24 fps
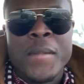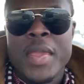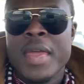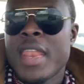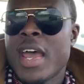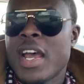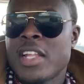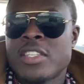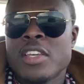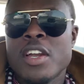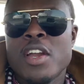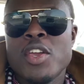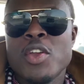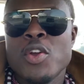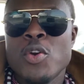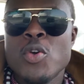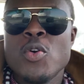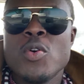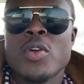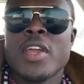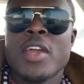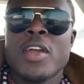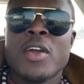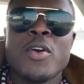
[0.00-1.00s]
And I tell you
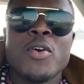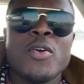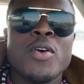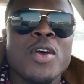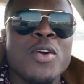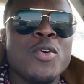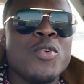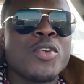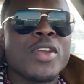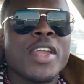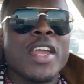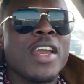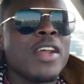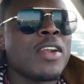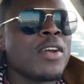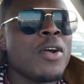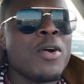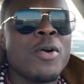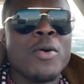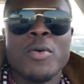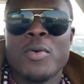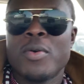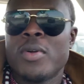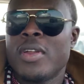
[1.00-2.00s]
who can go and who can't
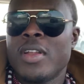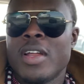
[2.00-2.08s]
go.